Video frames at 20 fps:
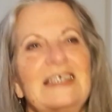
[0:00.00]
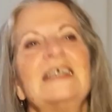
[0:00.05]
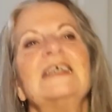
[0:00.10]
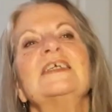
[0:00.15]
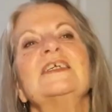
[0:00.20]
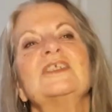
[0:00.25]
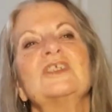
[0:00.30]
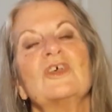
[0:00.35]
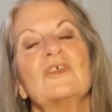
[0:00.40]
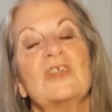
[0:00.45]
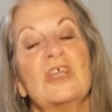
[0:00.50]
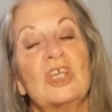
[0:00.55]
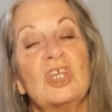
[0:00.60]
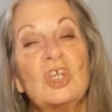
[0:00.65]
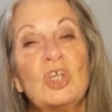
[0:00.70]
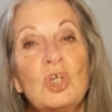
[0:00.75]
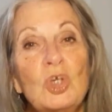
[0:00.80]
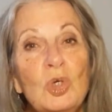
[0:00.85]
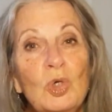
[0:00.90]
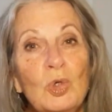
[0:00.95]
so that
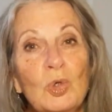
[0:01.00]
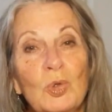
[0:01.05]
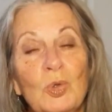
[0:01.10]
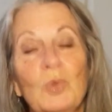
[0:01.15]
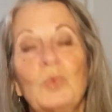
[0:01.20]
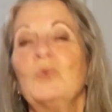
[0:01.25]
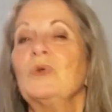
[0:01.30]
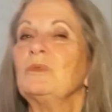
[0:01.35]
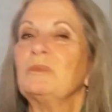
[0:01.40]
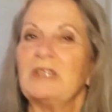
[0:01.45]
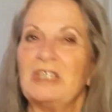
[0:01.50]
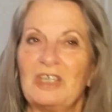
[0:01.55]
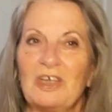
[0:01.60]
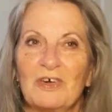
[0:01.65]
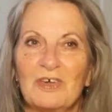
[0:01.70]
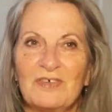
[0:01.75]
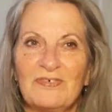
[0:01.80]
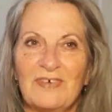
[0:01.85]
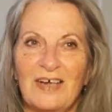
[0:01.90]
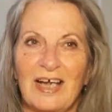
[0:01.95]
you will be
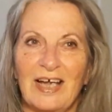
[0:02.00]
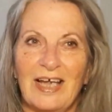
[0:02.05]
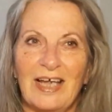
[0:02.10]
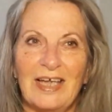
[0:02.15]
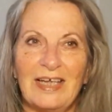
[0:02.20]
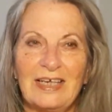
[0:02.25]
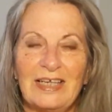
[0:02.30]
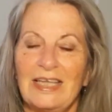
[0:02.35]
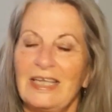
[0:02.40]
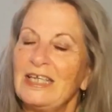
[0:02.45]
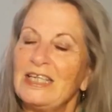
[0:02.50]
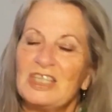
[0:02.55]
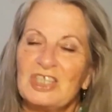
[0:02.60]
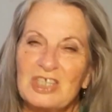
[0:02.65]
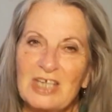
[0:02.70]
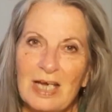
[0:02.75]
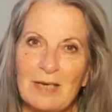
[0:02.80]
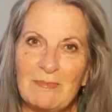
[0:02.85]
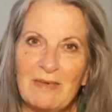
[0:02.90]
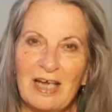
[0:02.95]
notified each
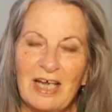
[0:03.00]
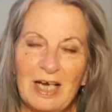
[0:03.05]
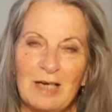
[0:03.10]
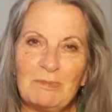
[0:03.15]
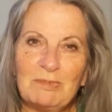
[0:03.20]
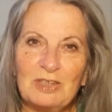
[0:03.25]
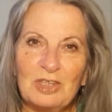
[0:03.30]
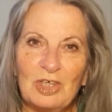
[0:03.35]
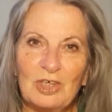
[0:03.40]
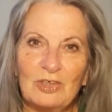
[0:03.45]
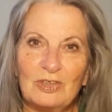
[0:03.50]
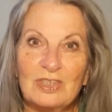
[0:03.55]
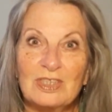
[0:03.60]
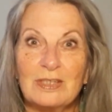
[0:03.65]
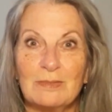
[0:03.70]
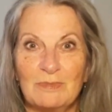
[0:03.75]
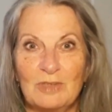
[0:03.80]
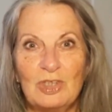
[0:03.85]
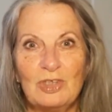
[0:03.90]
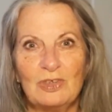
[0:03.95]
time I upload
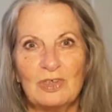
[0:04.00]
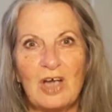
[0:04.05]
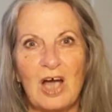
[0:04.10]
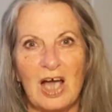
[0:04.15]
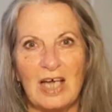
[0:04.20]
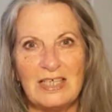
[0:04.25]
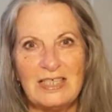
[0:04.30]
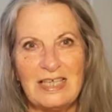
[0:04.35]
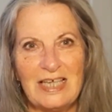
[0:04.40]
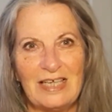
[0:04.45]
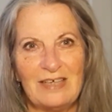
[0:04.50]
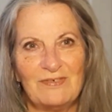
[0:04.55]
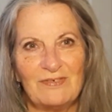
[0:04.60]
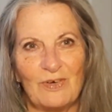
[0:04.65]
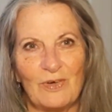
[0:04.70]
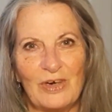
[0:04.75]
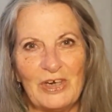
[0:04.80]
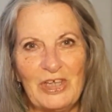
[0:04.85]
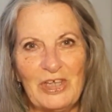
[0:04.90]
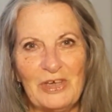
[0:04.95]
some new content
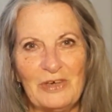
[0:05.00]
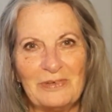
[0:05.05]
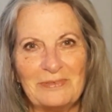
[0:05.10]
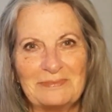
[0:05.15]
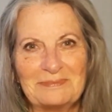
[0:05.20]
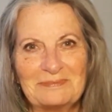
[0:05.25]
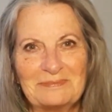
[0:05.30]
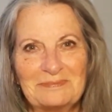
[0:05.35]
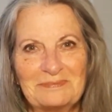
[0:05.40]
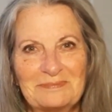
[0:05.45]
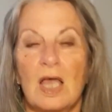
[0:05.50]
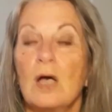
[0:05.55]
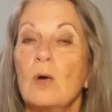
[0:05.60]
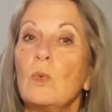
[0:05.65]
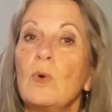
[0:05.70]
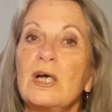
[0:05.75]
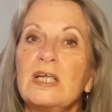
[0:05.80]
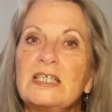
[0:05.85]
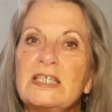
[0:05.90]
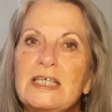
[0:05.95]
for you.
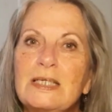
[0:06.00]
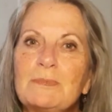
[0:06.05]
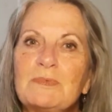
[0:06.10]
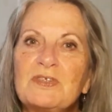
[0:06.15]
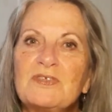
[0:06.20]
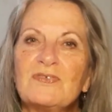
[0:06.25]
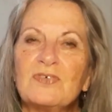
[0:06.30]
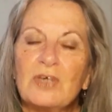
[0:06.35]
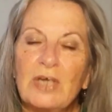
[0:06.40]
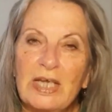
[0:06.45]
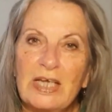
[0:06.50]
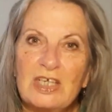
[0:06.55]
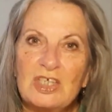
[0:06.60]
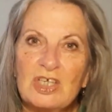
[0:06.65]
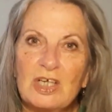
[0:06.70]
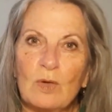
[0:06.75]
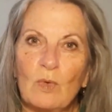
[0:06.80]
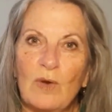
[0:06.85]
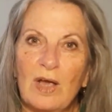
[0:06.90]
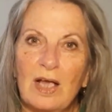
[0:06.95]
Want tips for
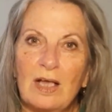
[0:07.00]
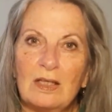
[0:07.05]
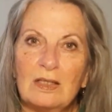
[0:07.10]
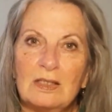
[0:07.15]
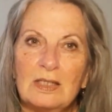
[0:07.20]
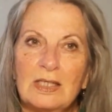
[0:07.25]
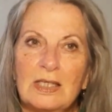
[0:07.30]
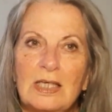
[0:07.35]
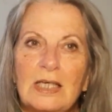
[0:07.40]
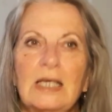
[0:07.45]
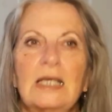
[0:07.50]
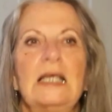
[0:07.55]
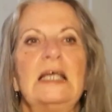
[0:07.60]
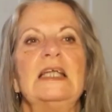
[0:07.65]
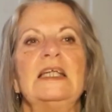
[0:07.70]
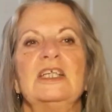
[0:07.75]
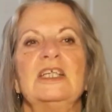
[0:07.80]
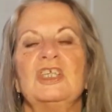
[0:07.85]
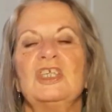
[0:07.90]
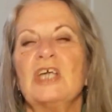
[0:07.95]
aging well?
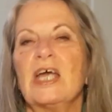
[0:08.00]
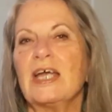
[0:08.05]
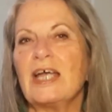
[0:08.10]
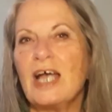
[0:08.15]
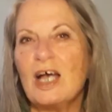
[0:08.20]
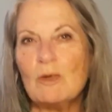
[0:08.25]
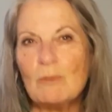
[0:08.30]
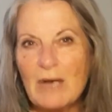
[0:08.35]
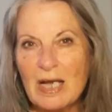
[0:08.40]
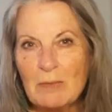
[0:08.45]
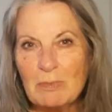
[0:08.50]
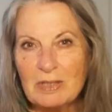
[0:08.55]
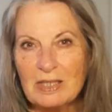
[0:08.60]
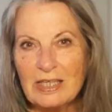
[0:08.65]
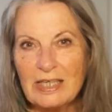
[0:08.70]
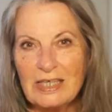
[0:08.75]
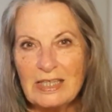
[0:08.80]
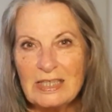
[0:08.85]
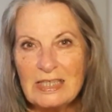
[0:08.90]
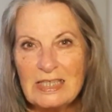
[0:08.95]
And check out my
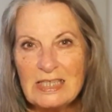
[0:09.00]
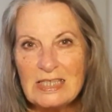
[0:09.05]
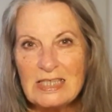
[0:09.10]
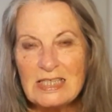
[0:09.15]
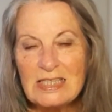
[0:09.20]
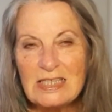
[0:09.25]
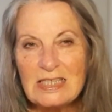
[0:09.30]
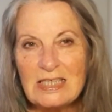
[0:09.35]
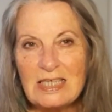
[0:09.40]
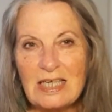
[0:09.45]
playlist,